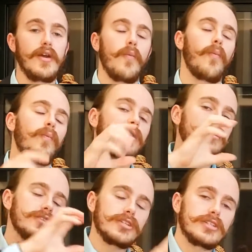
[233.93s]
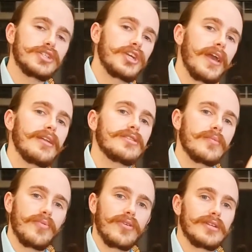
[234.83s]
we can just change the
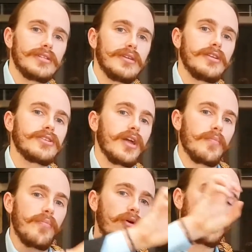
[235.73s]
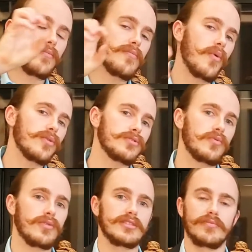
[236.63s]
pronunciation and put it more
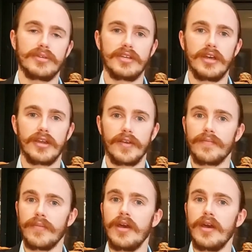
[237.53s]
towards the beginning.